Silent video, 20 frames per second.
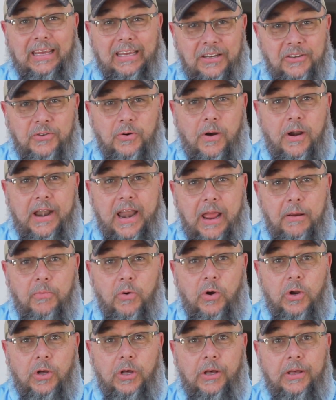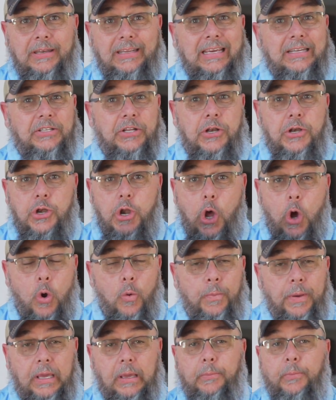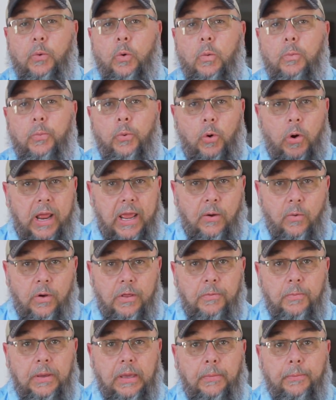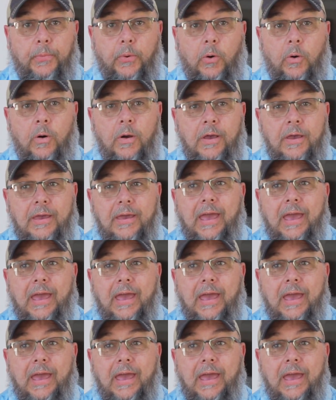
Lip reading: into our neighborhood, get to know people, pray with people,